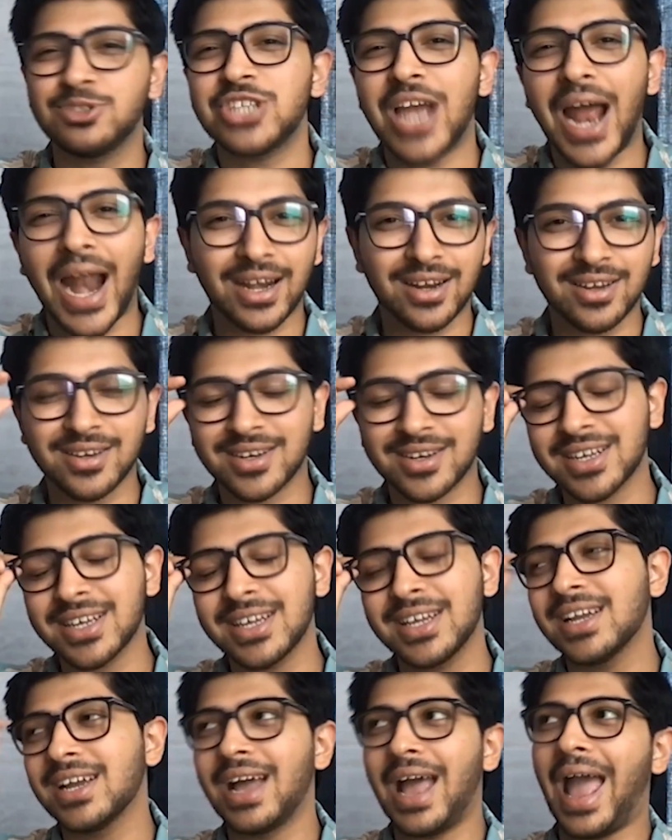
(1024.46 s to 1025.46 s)
chatter,
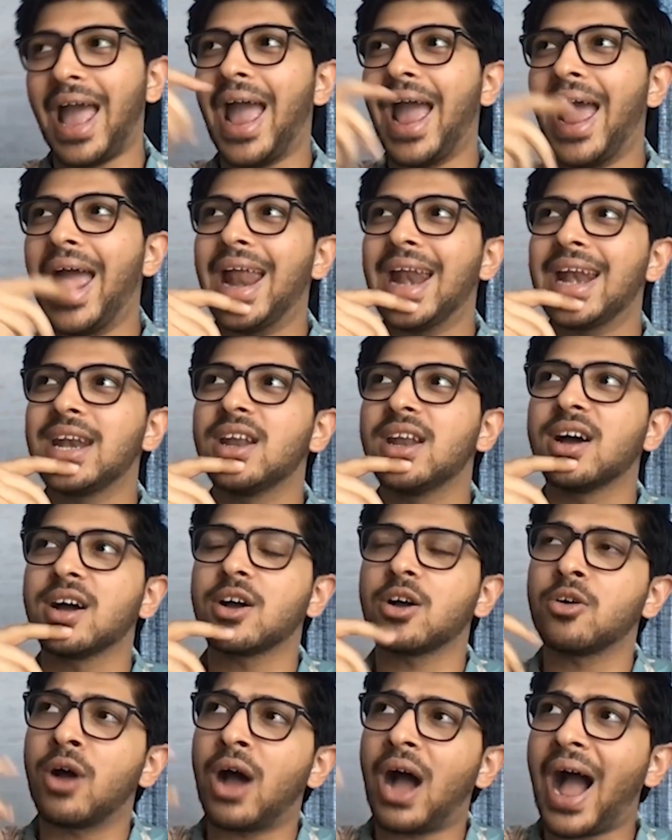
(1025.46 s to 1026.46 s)
and
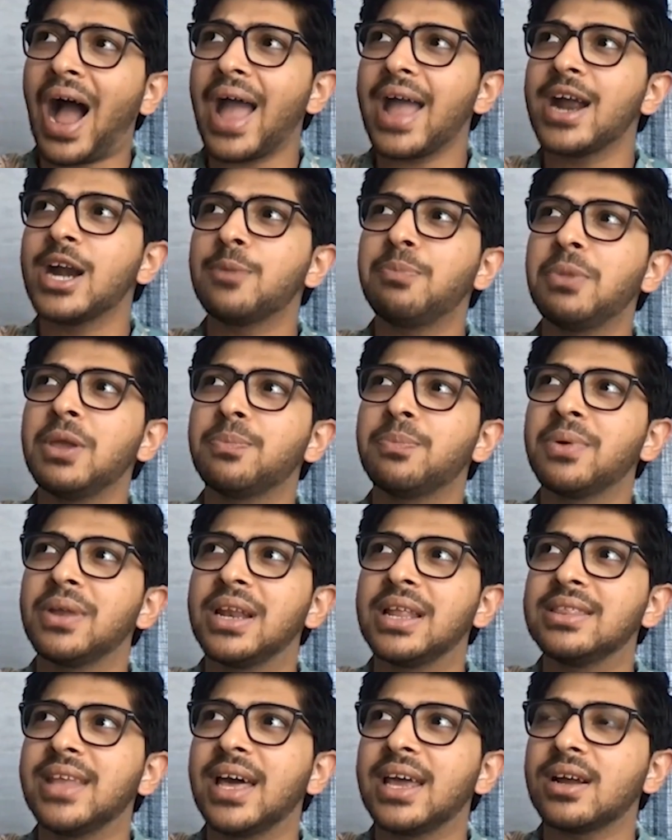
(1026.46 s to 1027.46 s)
hired people
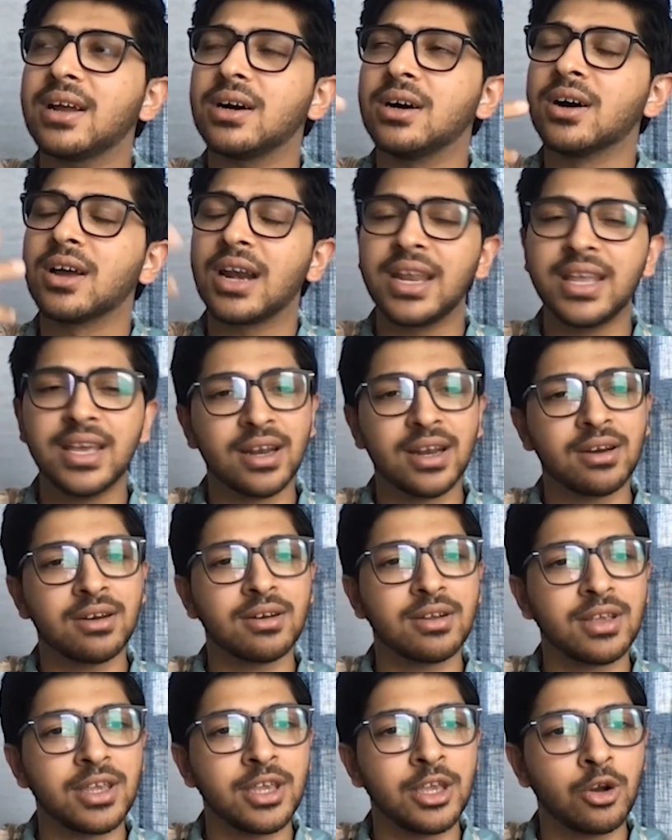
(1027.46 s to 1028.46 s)
in their earlier,
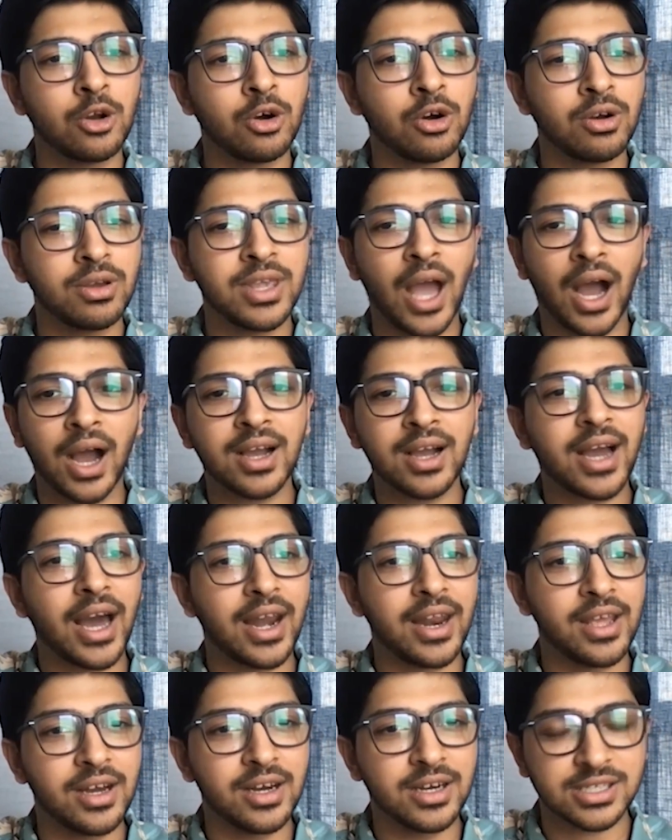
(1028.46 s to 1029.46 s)
young
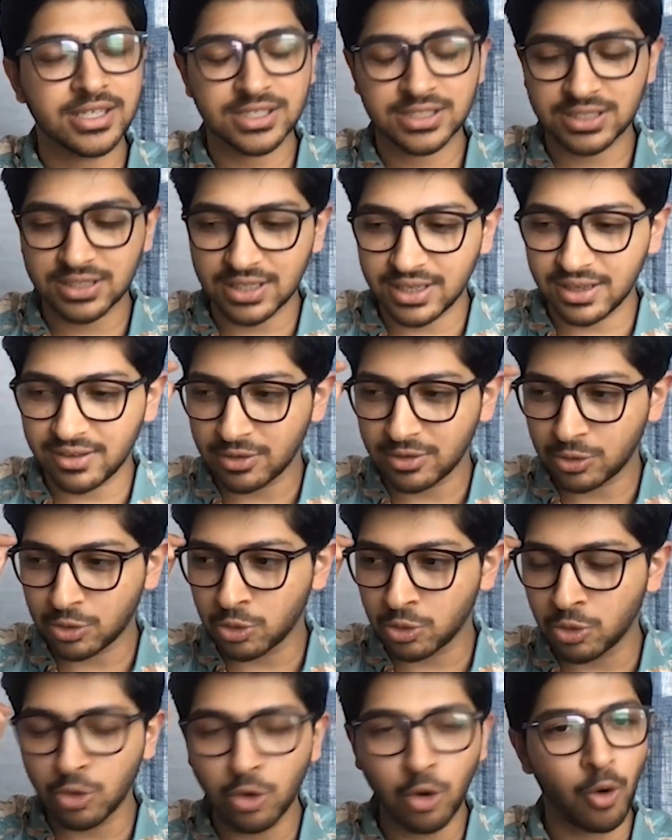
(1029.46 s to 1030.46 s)
careers
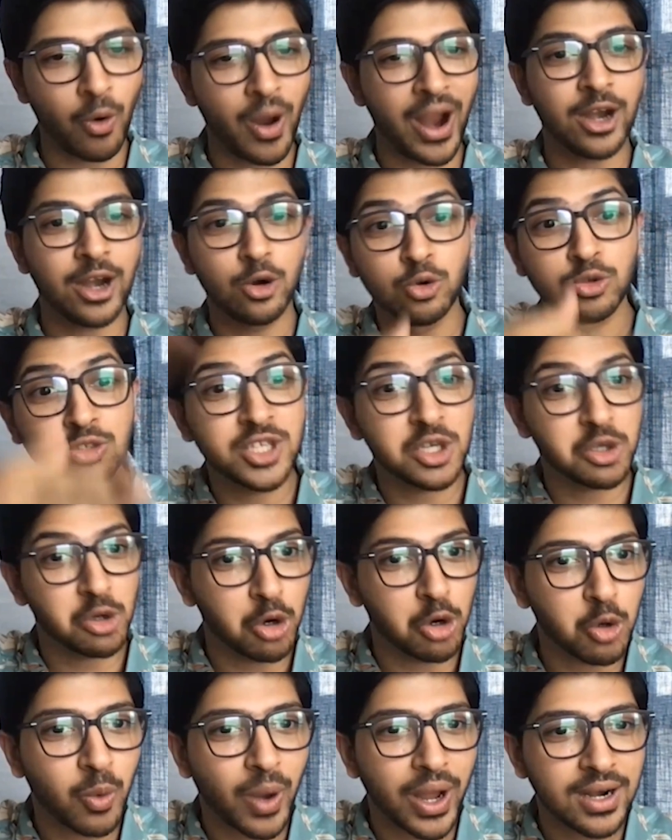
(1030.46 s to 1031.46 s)
to go and do 0
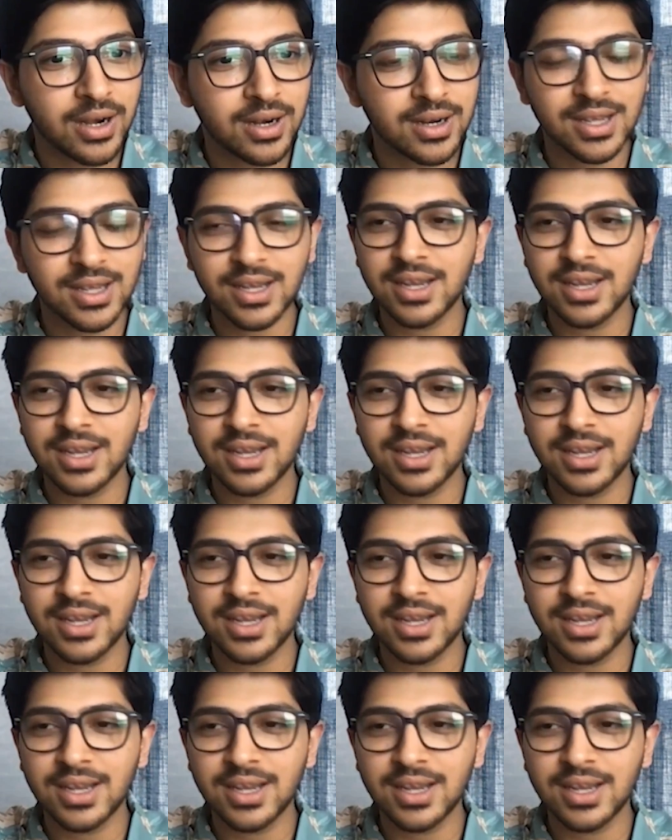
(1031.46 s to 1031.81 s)
to 1.